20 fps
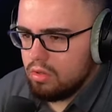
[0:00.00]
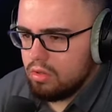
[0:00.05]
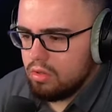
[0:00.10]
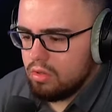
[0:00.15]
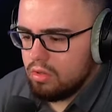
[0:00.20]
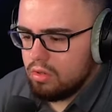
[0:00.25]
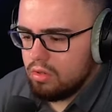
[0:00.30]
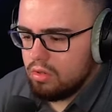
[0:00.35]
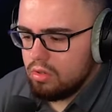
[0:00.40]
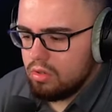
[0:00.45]

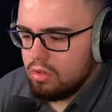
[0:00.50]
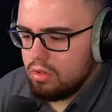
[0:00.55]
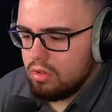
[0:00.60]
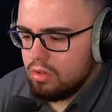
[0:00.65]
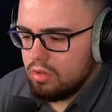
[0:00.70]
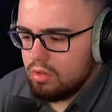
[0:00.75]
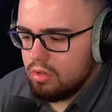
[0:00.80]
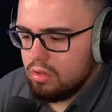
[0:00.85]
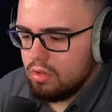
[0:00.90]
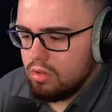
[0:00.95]
not really
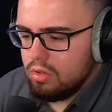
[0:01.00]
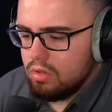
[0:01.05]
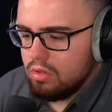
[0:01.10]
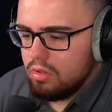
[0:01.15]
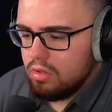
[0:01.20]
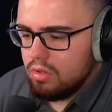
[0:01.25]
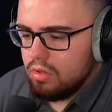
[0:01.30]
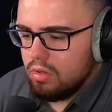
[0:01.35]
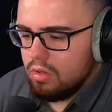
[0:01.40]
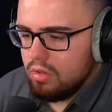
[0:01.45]
moving.
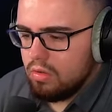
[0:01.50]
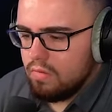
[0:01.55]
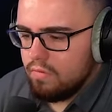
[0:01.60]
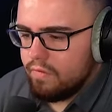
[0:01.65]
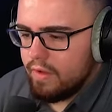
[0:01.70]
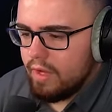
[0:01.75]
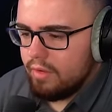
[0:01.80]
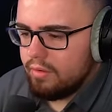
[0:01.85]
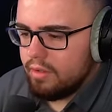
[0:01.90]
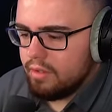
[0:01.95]
Bingo.
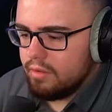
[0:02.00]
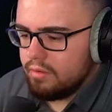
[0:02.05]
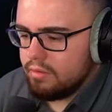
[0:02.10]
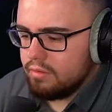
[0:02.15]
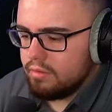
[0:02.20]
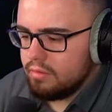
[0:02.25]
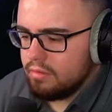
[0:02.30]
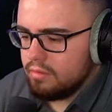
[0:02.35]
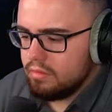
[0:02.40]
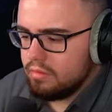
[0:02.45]
Found it.
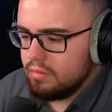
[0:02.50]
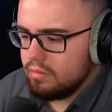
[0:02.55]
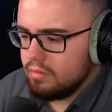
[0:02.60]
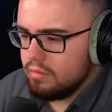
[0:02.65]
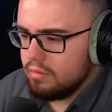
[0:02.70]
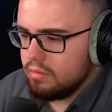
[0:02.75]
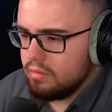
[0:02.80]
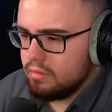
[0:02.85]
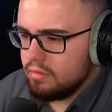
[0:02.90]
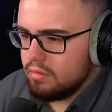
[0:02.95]
This is the
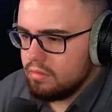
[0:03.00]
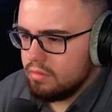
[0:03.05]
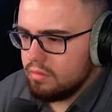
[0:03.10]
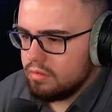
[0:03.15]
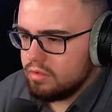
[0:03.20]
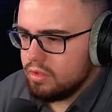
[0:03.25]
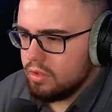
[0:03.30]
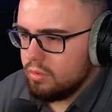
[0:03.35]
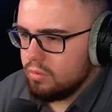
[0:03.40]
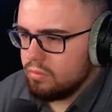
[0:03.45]
place.
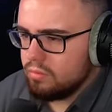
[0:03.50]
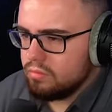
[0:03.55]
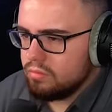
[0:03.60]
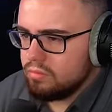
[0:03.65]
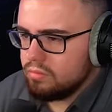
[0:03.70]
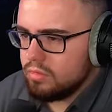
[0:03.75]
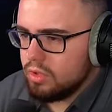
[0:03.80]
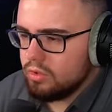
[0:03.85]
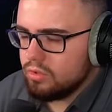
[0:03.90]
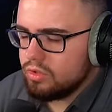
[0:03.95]
So
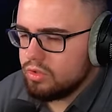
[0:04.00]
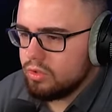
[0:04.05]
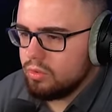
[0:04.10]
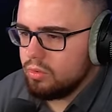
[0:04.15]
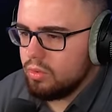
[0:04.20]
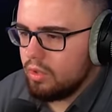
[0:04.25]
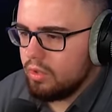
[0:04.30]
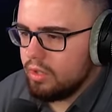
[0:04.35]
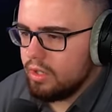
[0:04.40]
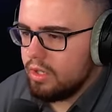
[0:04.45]
those
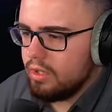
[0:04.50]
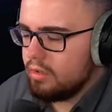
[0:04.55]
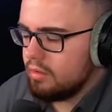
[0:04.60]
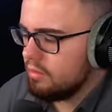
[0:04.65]
two aren't it.